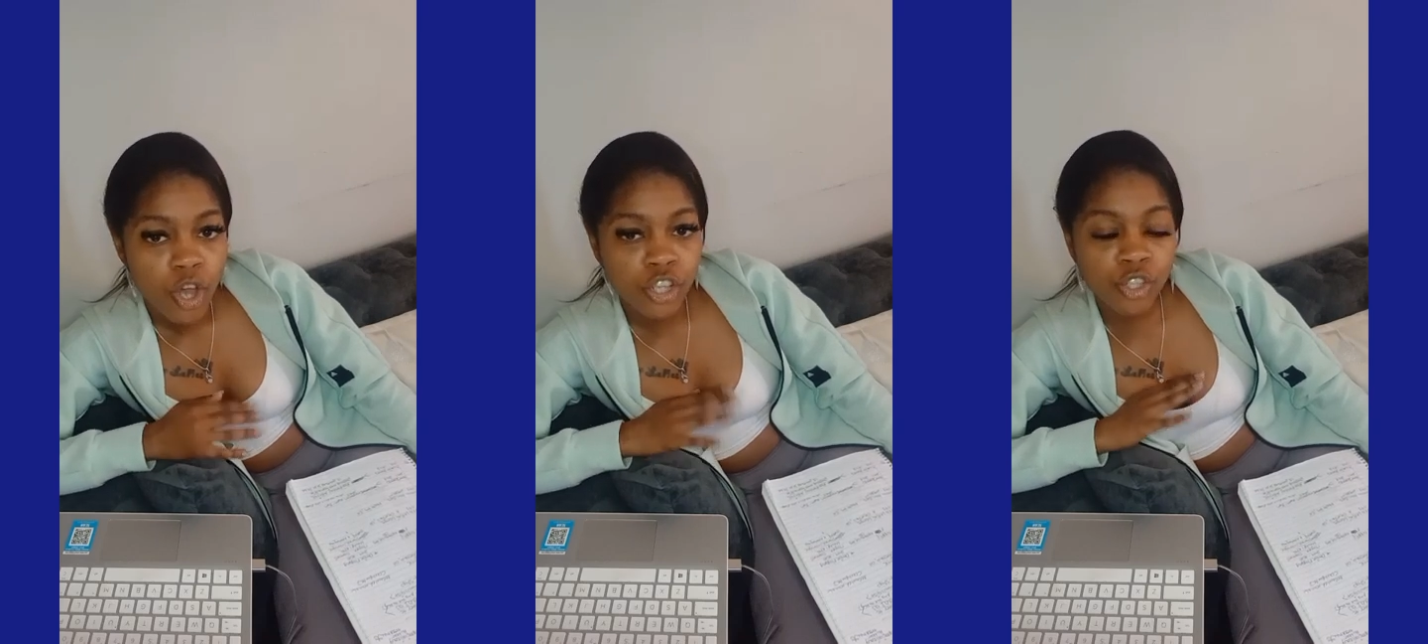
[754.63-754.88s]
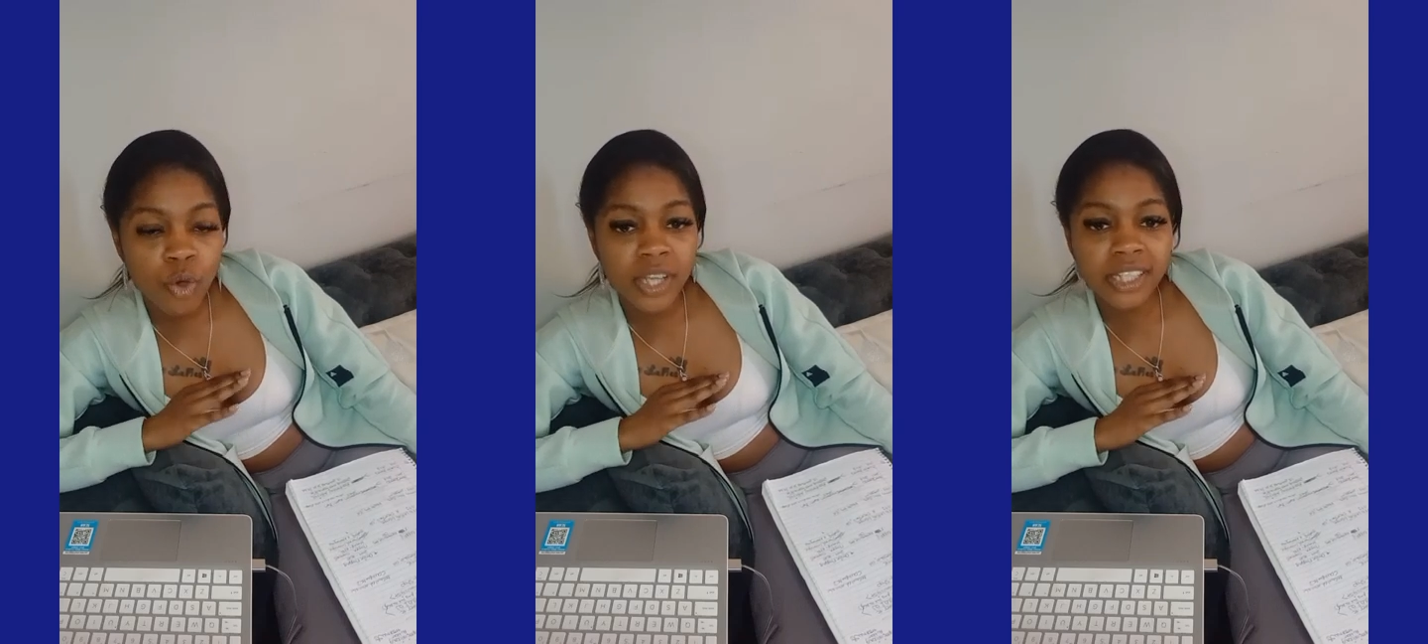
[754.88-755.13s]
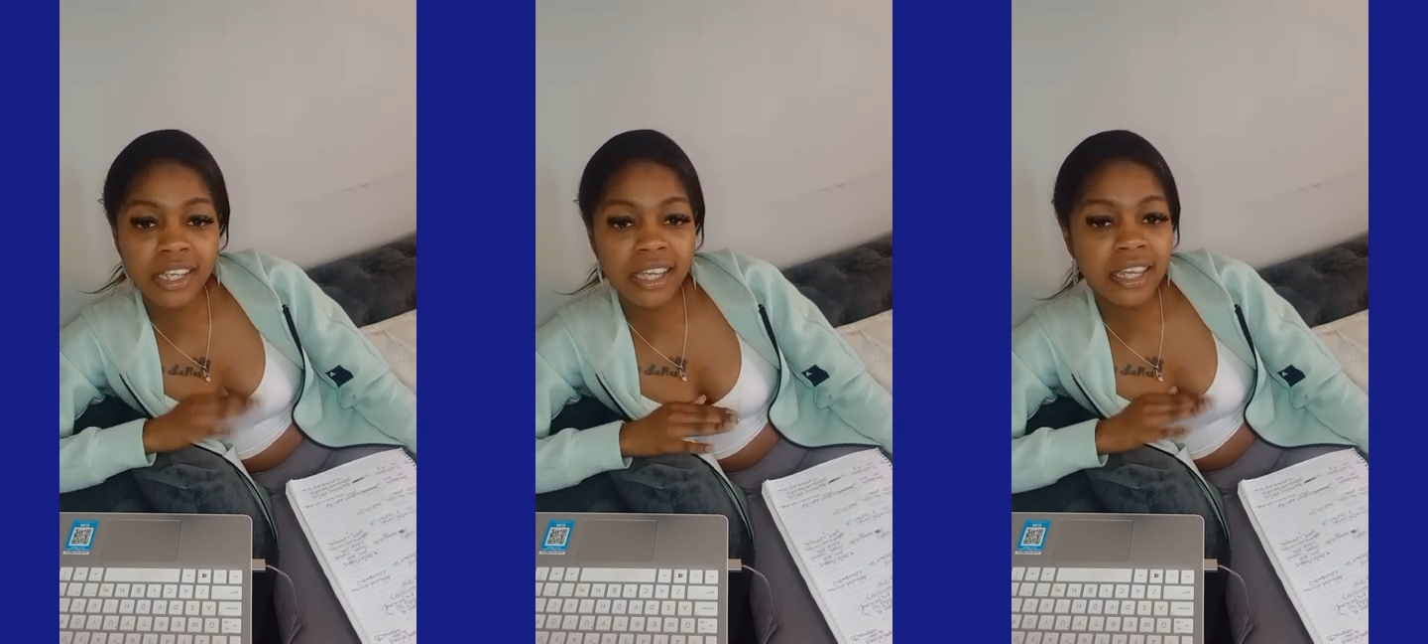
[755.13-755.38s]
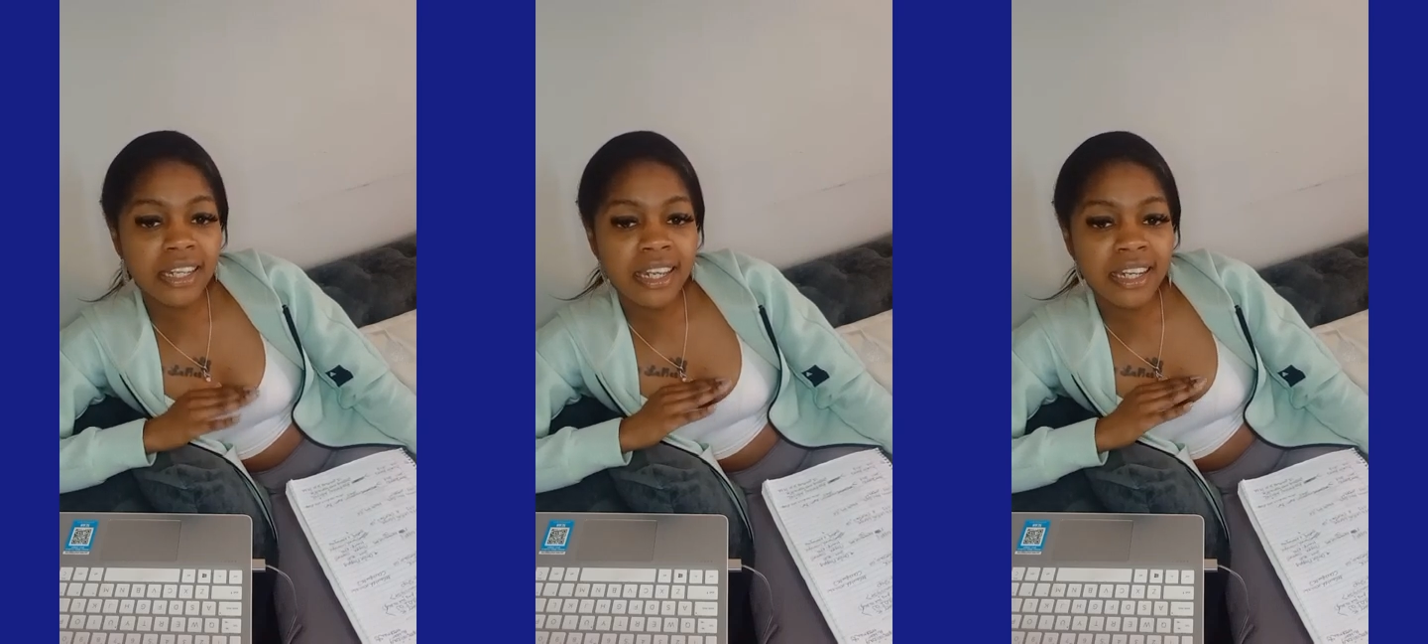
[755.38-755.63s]
So at the
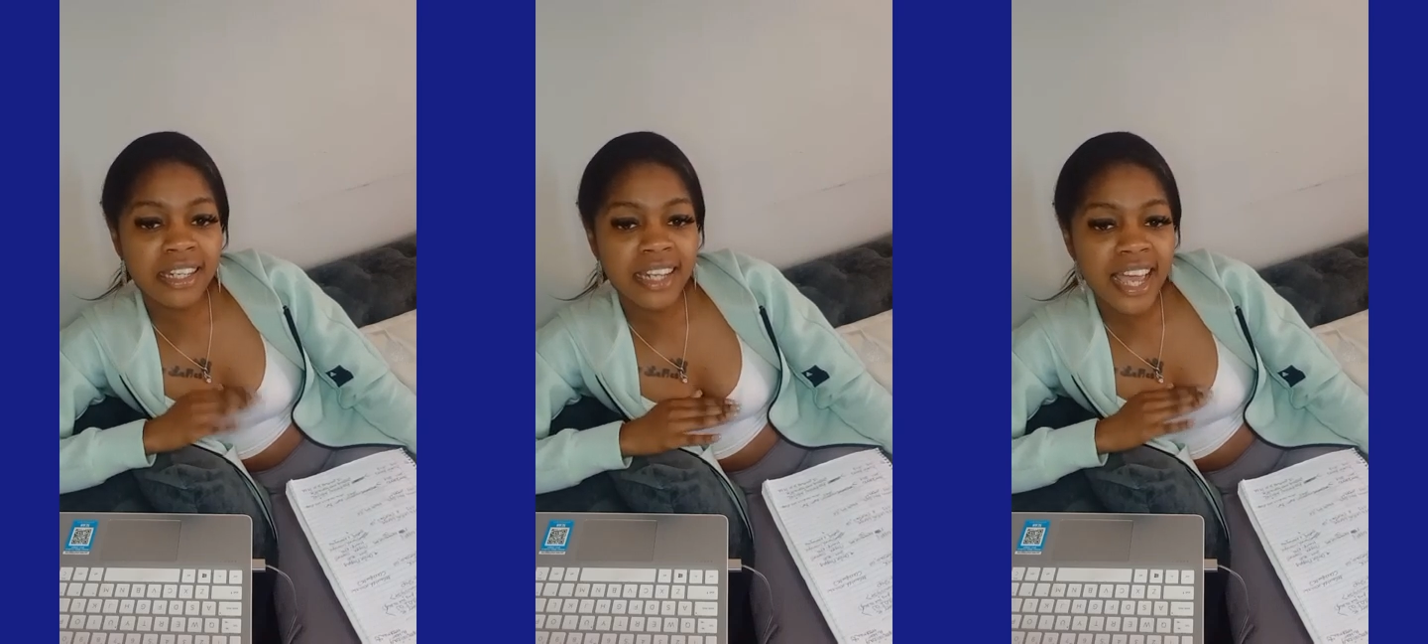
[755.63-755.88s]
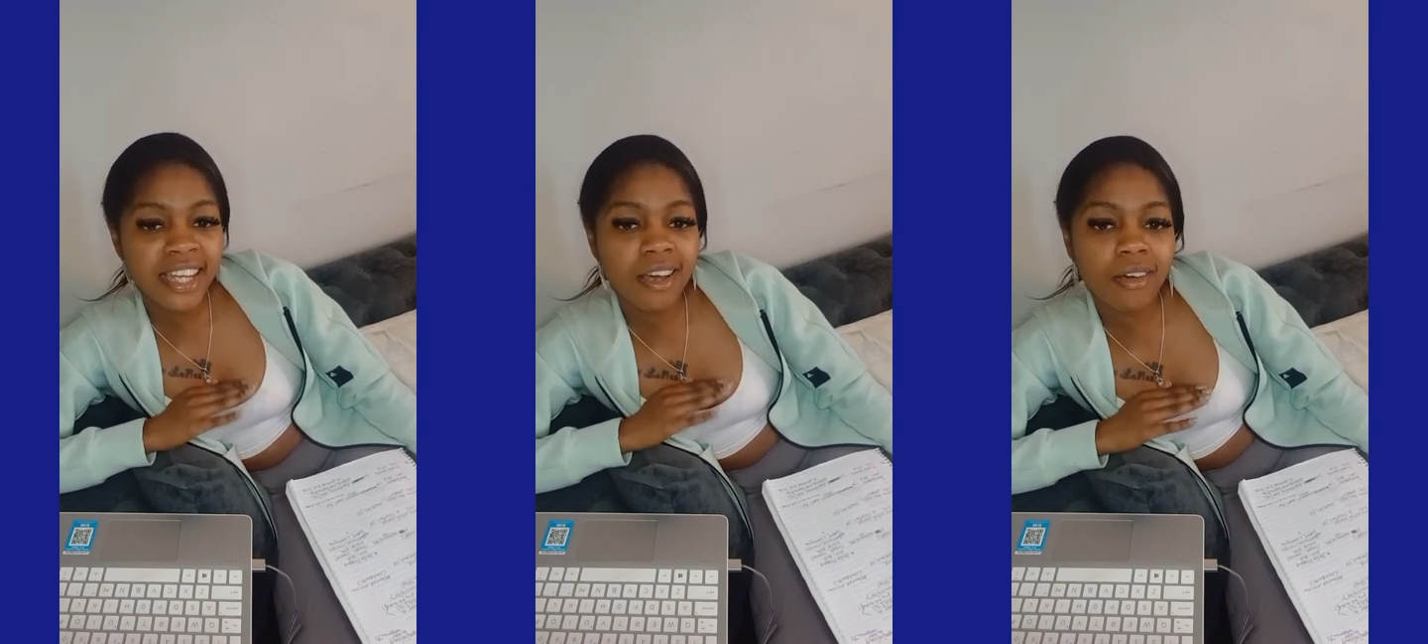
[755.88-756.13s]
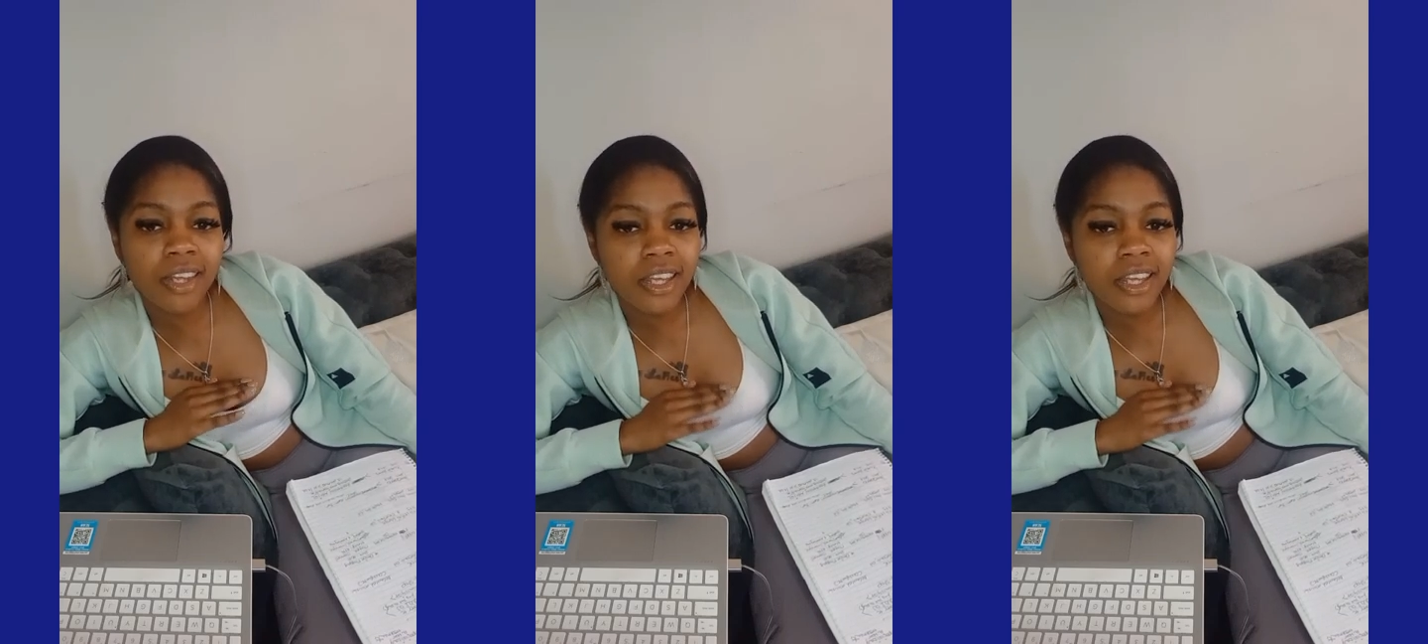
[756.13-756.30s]
end of the day, don't